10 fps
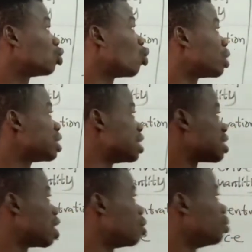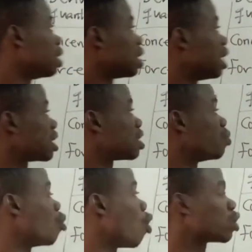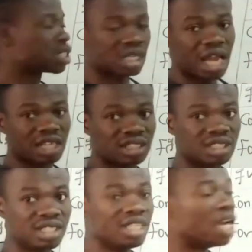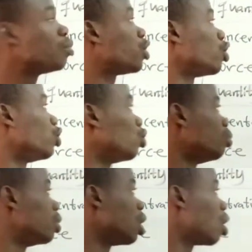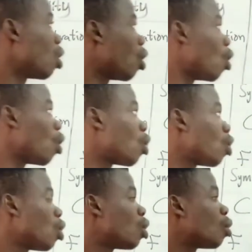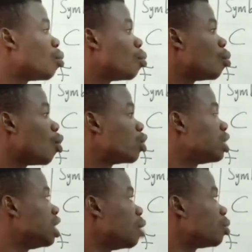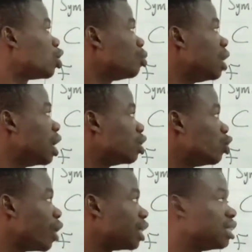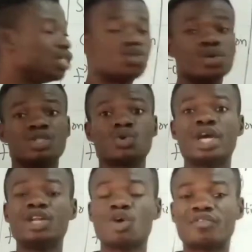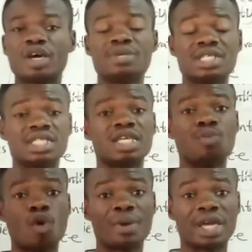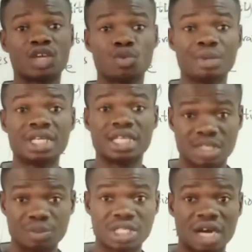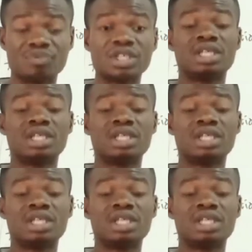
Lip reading: So it's the same. That is mole slash dm cube or mole dm cube. Then we write it this way. So any of them is the same, mole per cubic decimeter.